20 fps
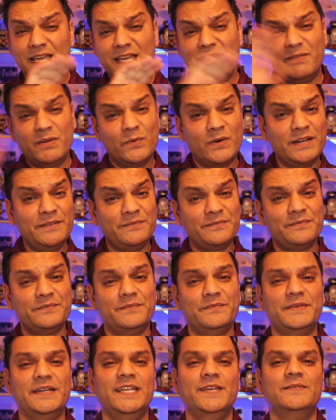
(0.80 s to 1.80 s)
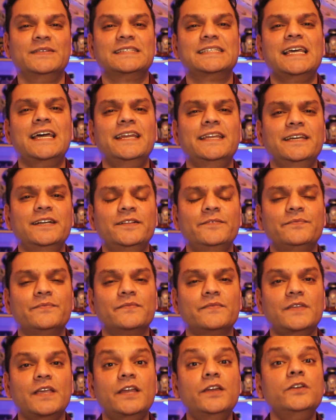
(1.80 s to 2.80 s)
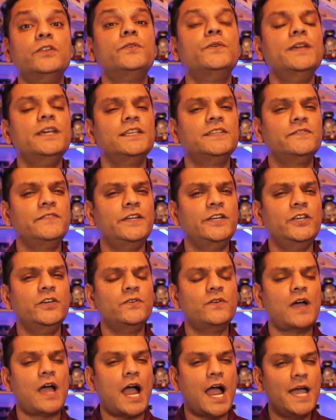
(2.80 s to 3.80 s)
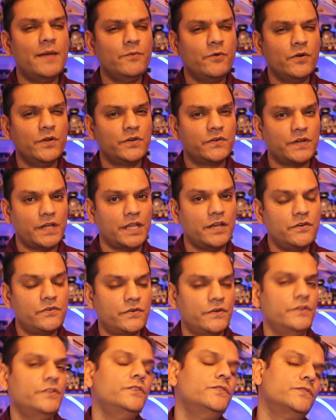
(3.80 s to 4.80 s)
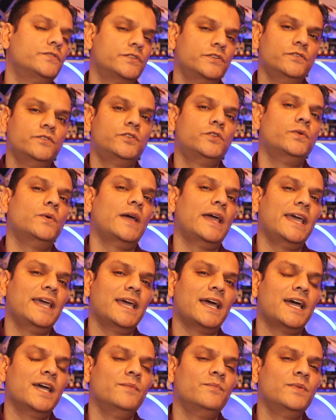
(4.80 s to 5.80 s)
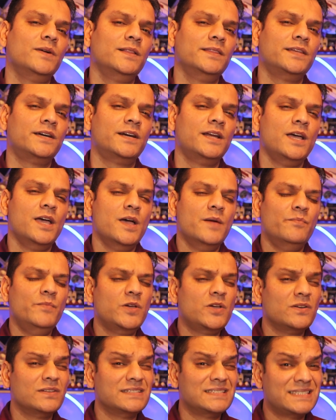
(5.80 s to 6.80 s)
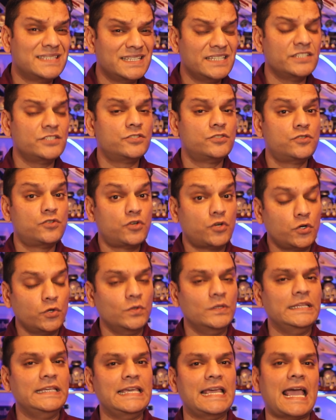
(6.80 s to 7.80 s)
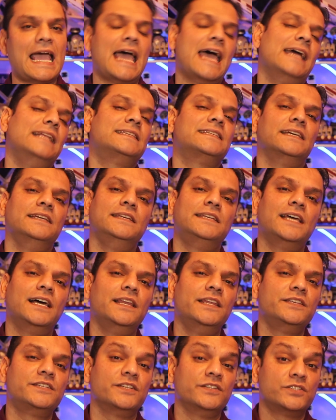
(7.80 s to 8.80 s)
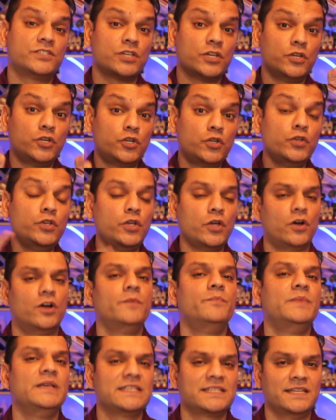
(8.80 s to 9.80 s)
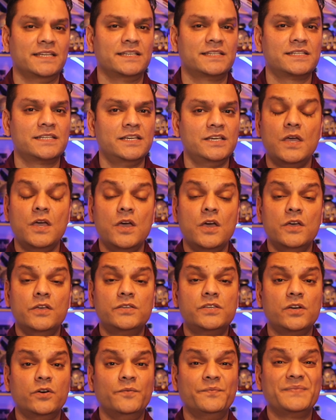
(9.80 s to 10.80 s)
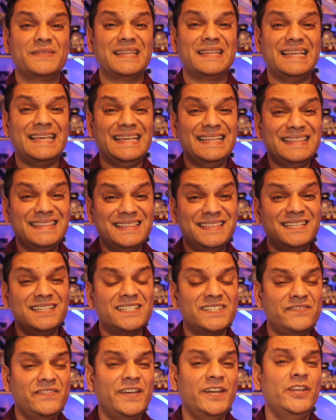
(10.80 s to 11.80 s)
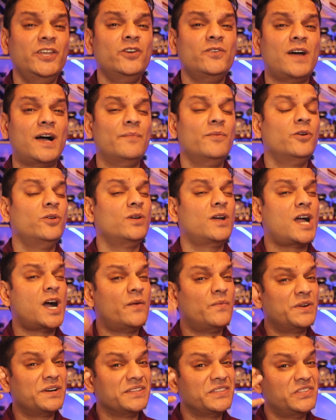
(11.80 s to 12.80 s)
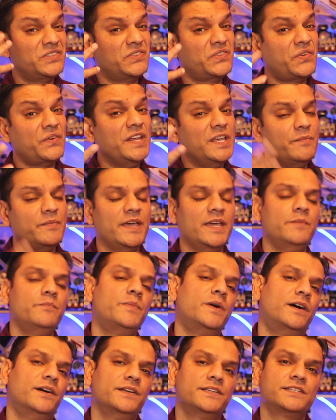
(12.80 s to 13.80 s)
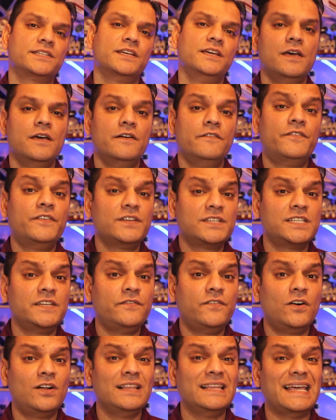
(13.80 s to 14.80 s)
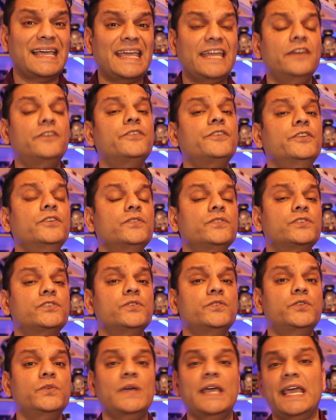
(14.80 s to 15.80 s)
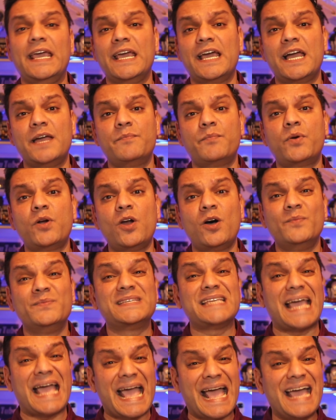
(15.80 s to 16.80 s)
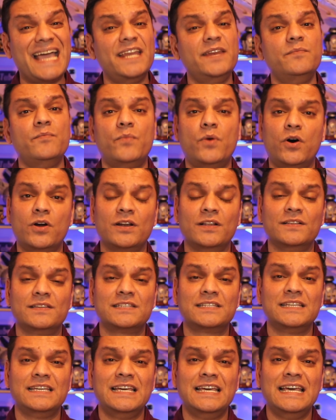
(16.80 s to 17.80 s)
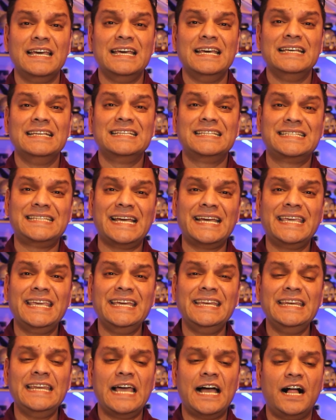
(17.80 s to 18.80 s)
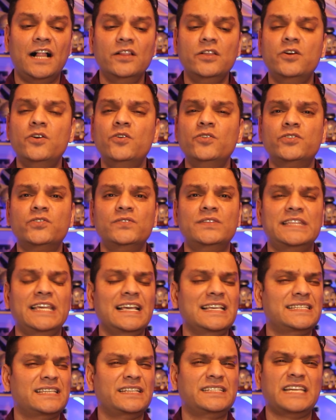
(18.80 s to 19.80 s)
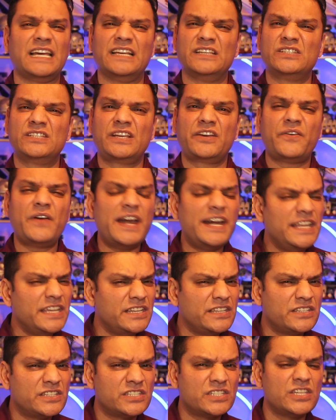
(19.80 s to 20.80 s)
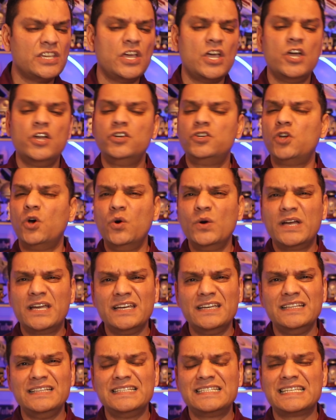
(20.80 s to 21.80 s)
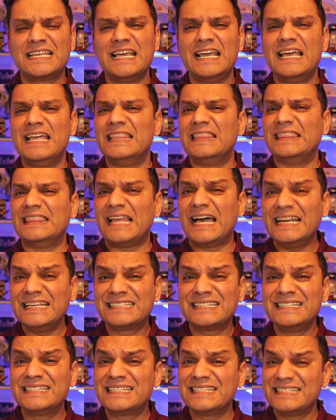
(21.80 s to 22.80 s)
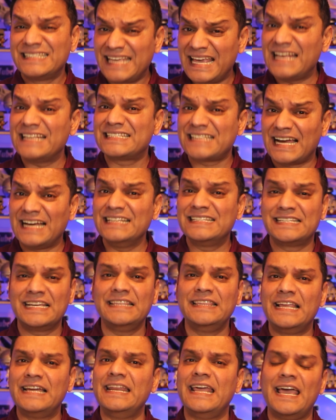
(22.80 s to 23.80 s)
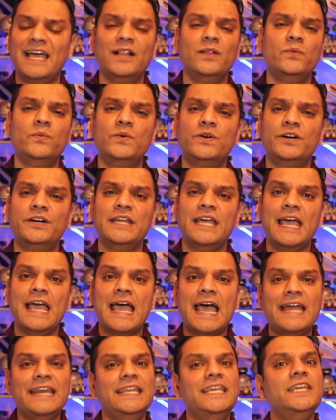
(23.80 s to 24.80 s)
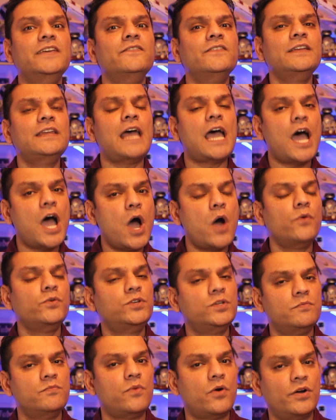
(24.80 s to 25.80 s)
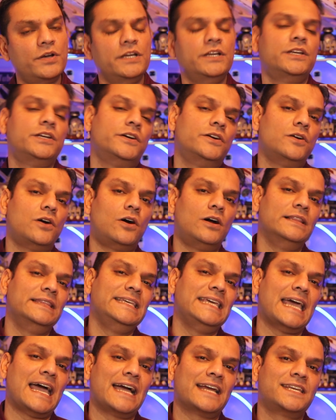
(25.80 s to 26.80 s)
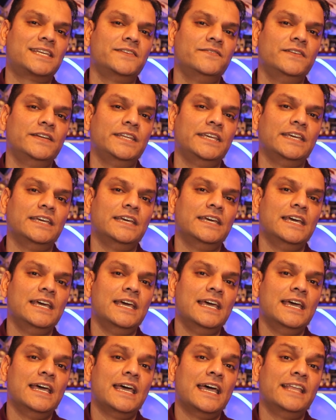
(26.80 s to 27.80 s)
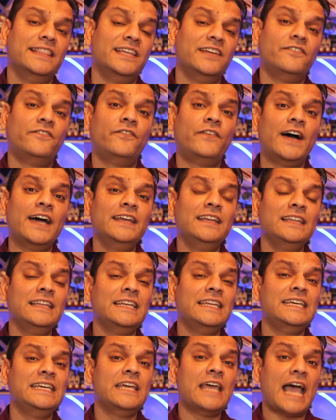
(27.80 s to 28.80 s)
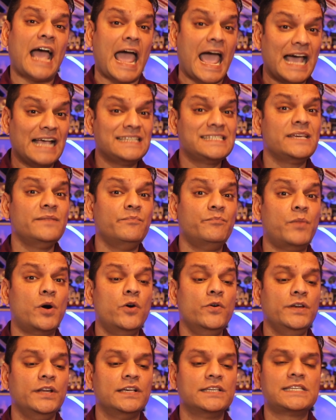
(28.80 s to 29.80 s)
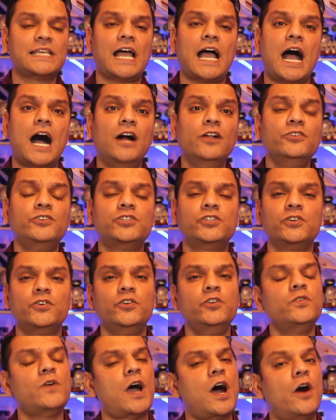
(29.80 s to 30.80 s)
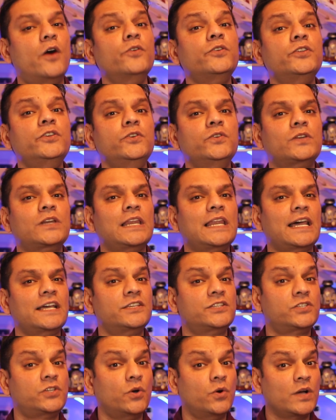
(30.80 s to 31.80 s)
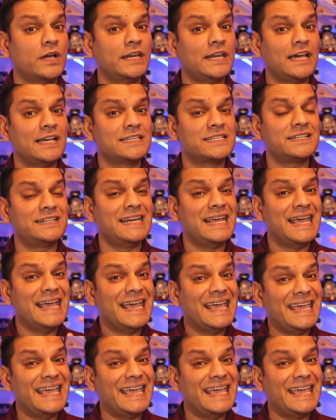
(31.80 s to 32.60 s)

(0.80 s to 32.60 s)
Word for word: Hey everyone, my name is Daniel and in today's video, I'm going to introduce you to AI Builder because this truly adds intelligence to your business. So in this video, I'm going to cover three main parts. First of all, introduce you to AI prompts and models. Second, I'll go through things such as credits, tokens, licenses, yes, I said that L word, and even how to monitor all the activity. And then finally, as a bonus, I'll show you how to utilize Tokenizer